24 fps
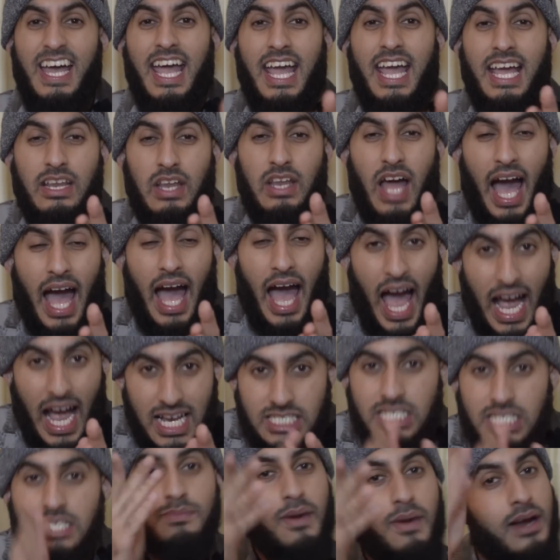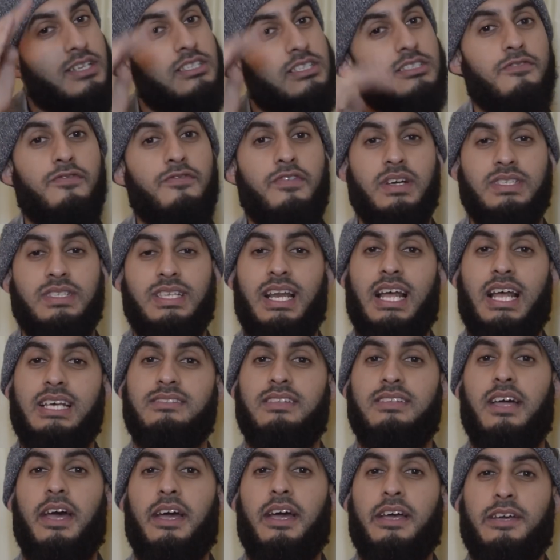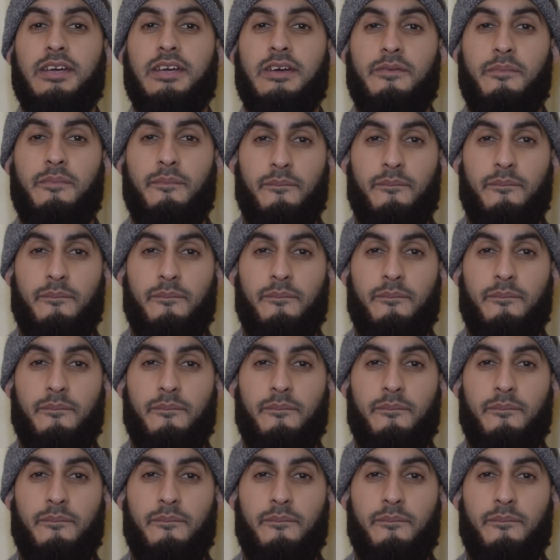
It actually managed to fertilize the egg.